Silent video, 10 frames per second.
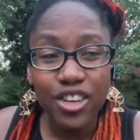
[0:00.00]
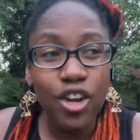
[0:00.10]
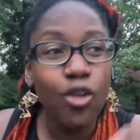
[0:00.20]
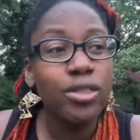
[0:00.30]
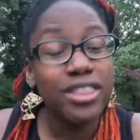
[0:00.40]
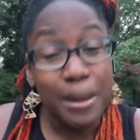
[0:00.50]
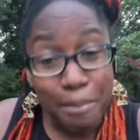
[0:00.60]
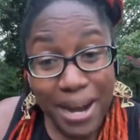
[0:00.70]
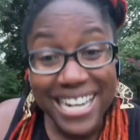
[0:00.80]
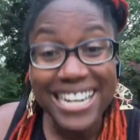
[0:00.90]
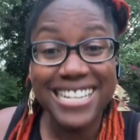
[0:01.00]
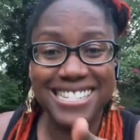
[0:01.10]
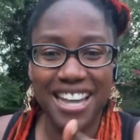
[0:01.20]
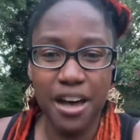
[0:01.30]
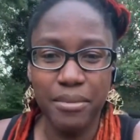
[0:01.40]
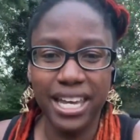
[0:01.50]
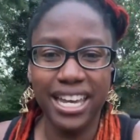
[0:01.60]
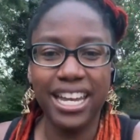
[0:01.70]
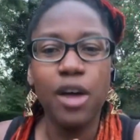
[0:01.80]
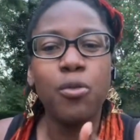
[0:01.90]
the money is coming
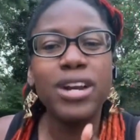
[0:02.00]
in.